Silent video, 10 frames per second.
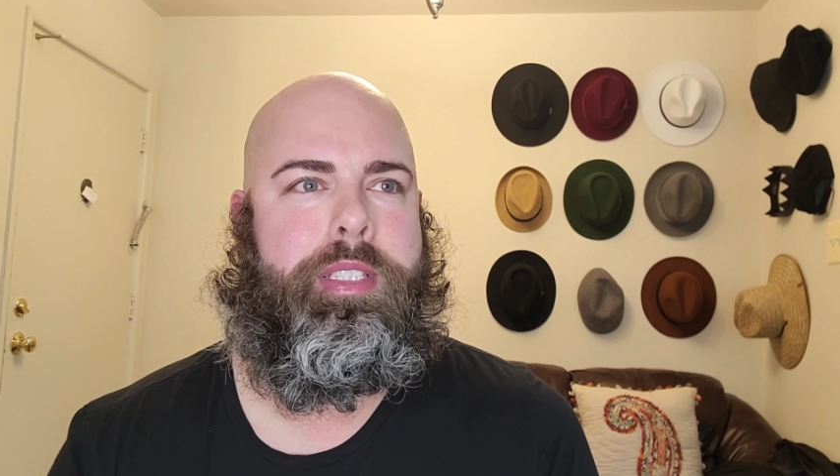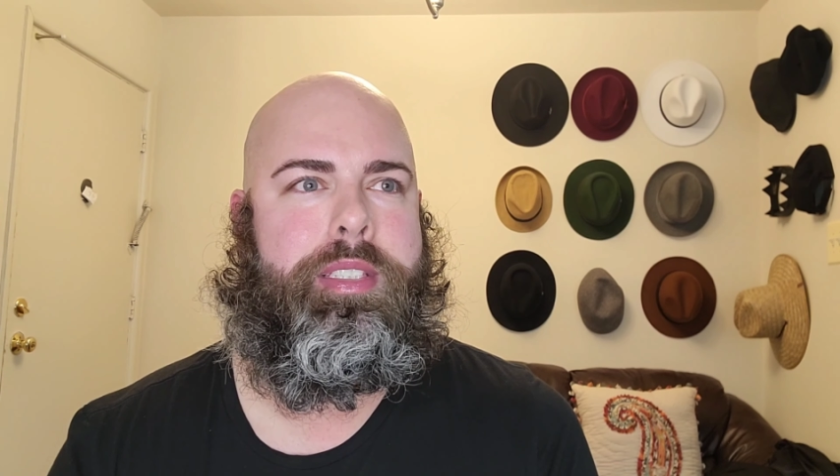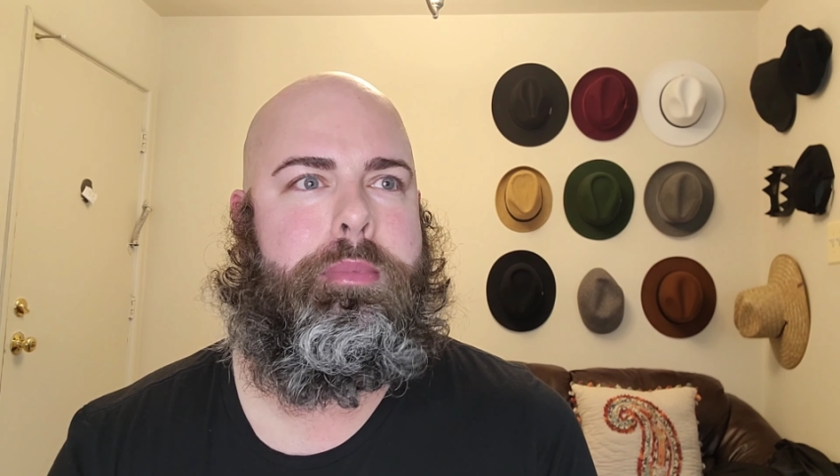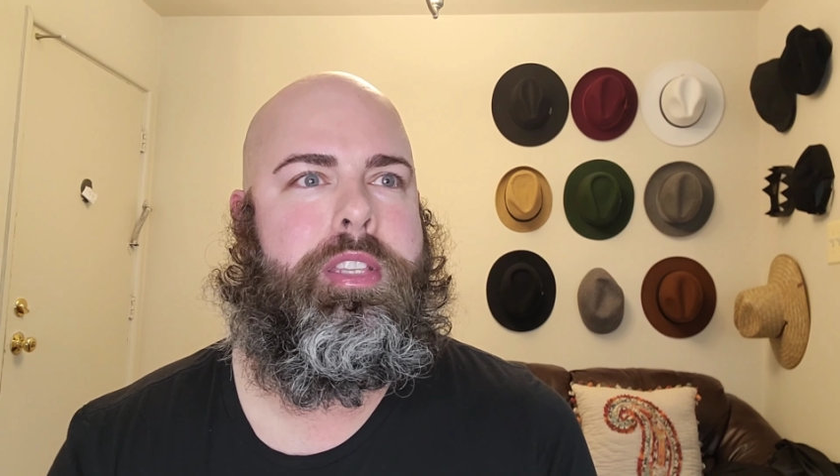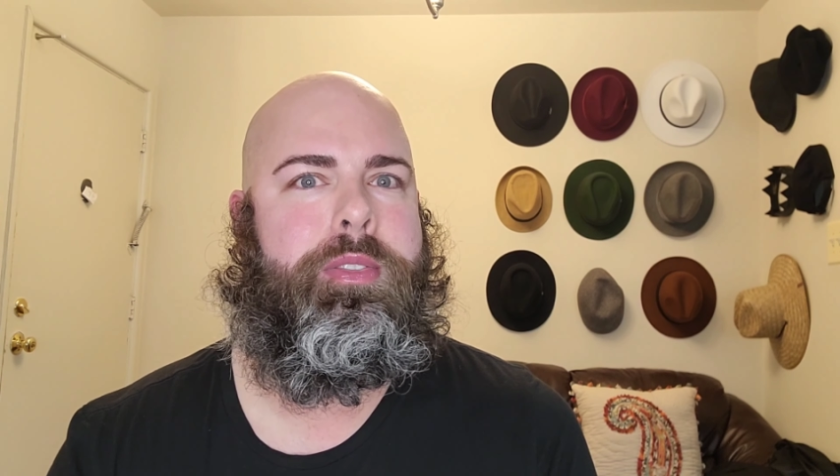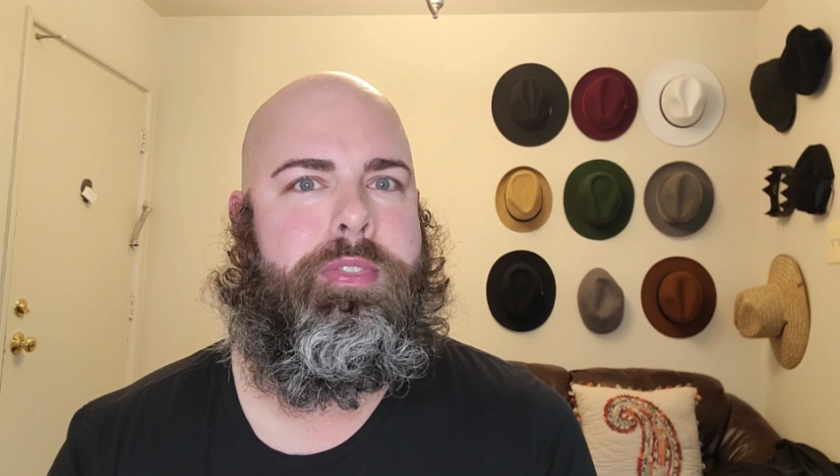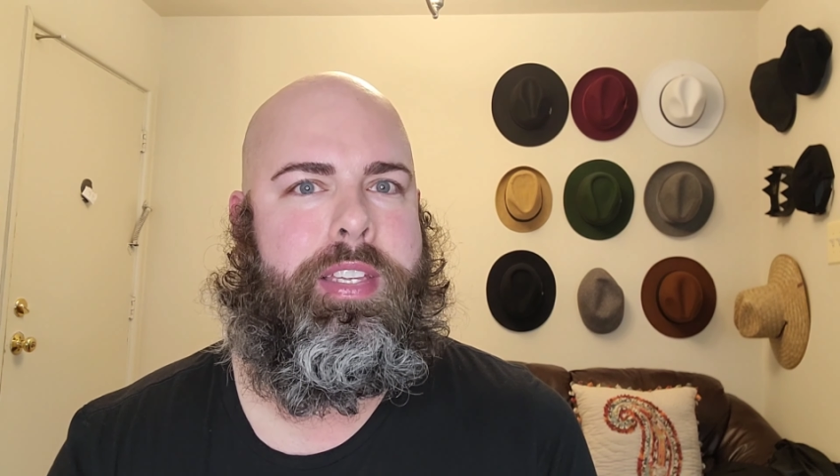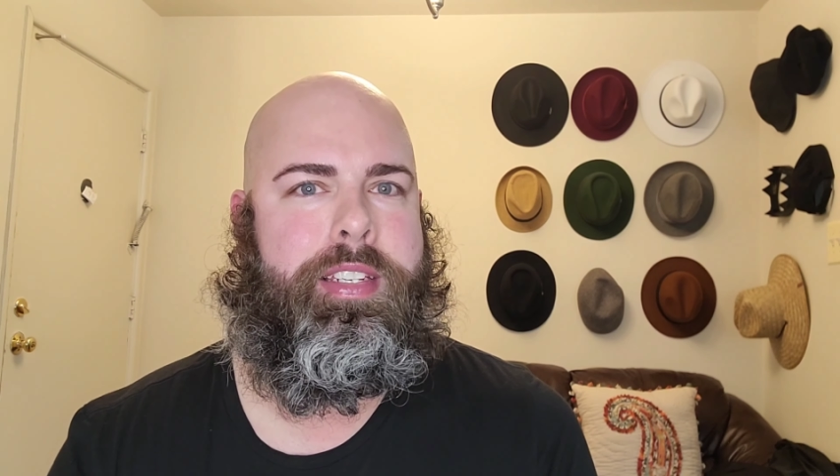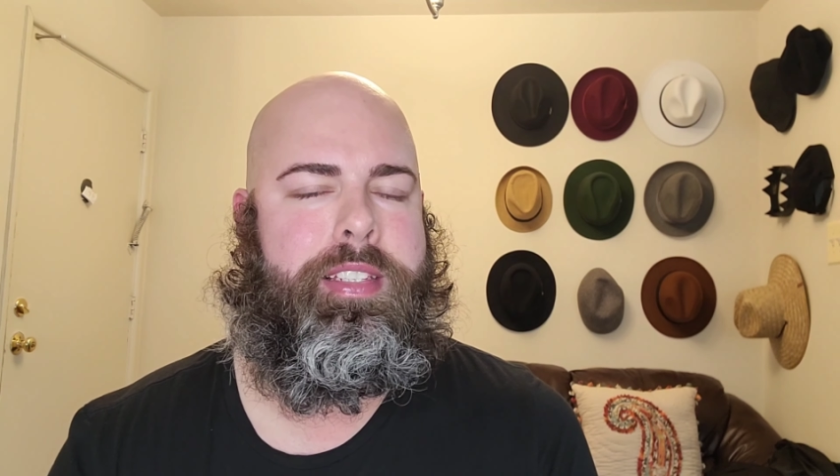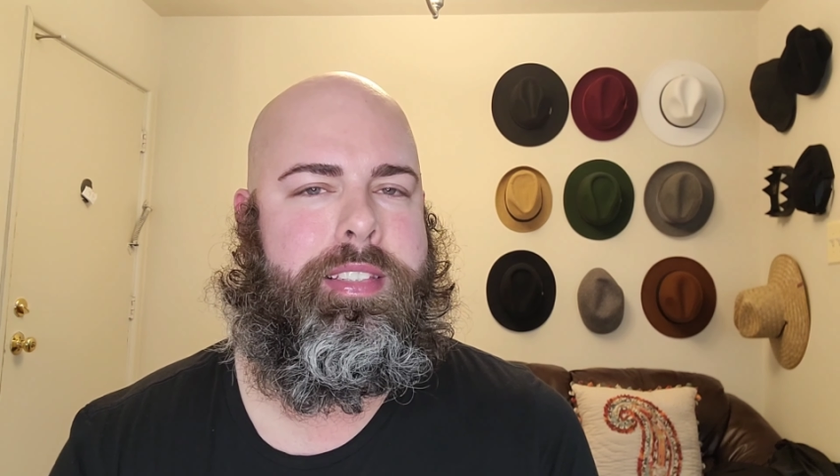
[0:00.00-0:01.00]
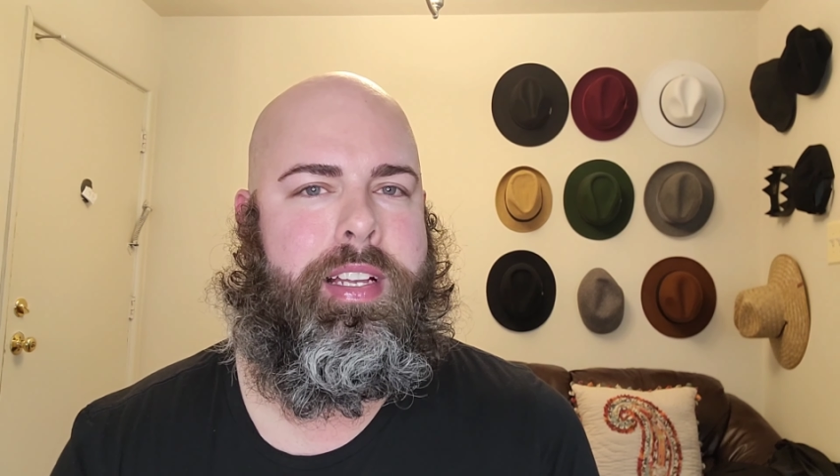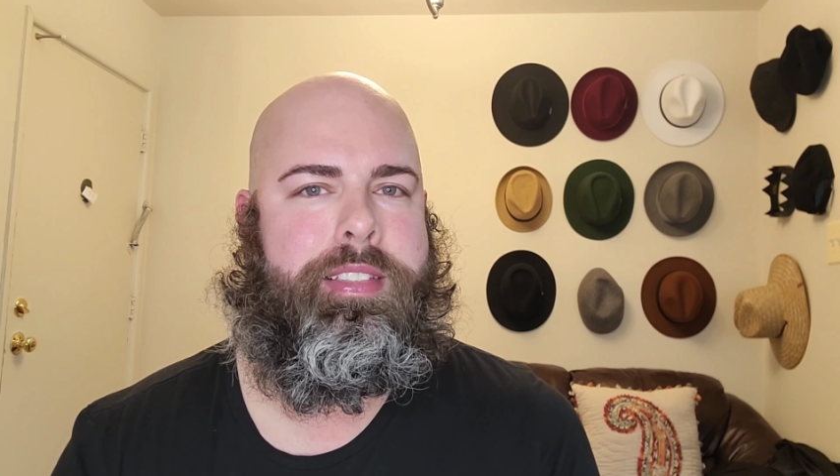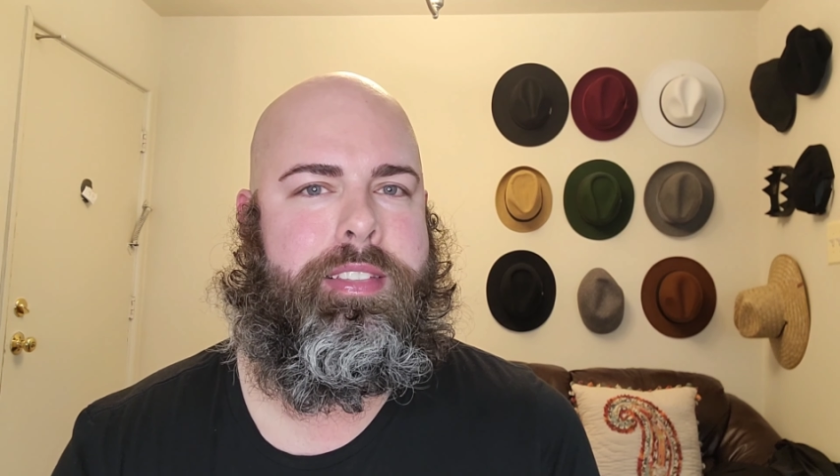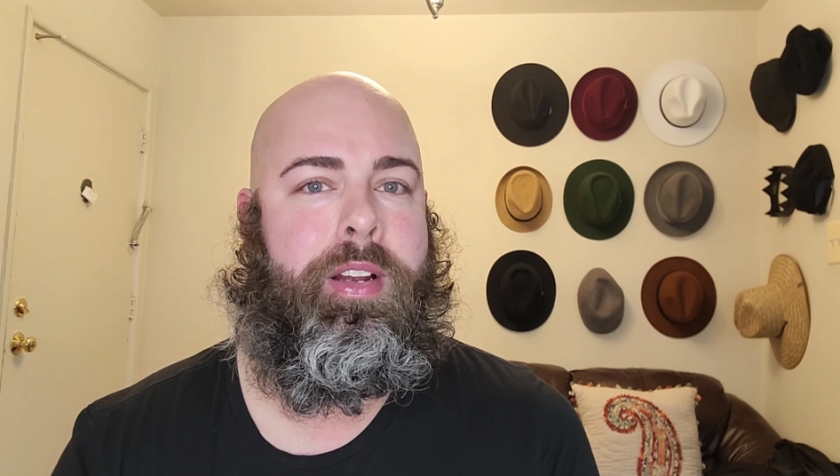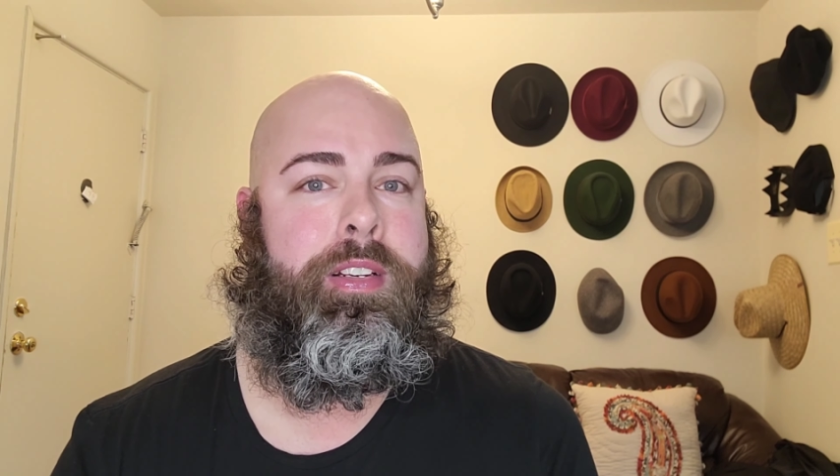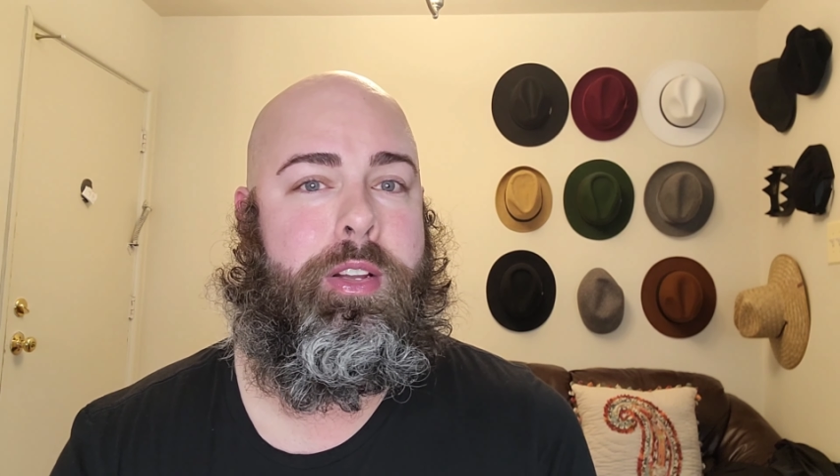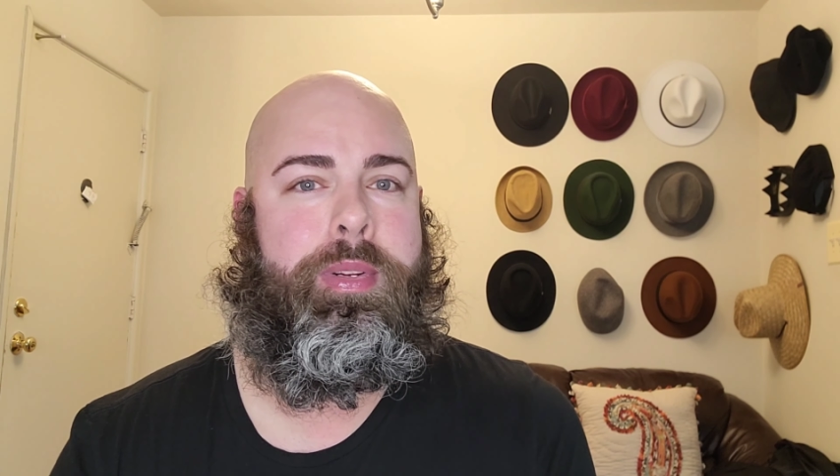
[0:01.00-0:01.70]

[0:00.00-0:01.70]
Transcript: Some of those vanity sizes aren't